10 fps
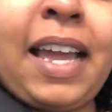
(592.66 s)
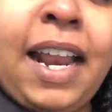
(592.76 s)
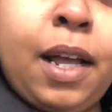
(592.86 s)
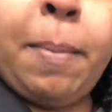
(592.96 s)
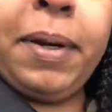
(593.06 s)
Got
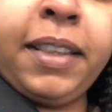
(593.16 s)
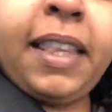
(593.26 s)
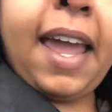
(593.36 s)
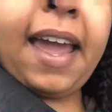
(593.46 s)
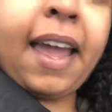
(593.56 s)
a couple of
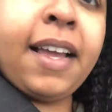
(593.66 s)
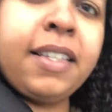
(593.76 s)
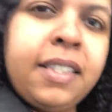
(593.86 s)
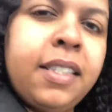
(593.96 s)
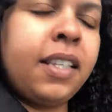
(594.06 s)

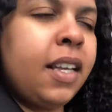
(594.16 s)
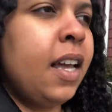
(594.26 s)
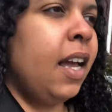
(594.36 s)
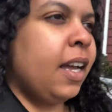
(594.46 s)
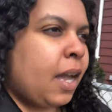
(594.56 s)
things.
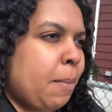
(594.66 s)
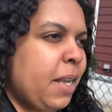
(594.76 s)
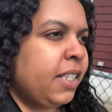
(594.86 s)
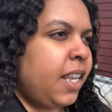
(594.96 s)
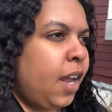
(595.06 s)
Got my
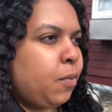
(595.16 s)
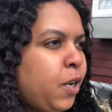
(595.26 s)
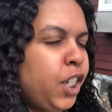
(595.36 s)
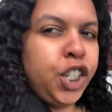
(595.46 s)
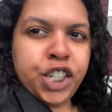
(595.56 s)

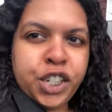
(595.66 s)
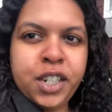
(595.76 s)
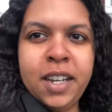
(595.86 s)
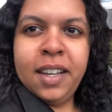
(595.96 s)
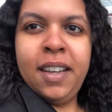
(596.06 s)
sandwich.
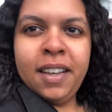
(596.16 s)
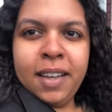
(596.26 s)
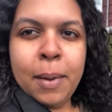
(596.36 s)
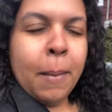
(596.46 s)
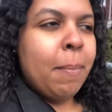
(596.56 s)

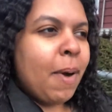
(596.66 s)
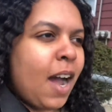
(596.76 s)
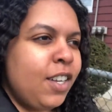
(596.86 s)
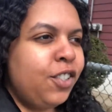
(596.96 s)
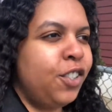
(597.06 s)

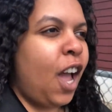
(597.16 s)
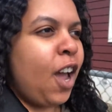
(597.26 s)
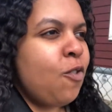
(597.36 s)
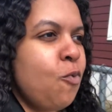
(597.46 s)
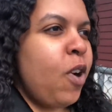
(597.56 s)
My
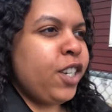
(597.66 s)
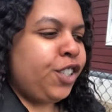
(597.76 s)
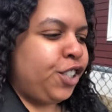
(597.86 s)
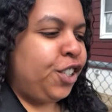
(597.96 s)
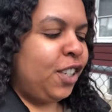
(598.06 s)

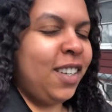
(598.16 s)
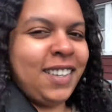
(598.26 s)
sandwich.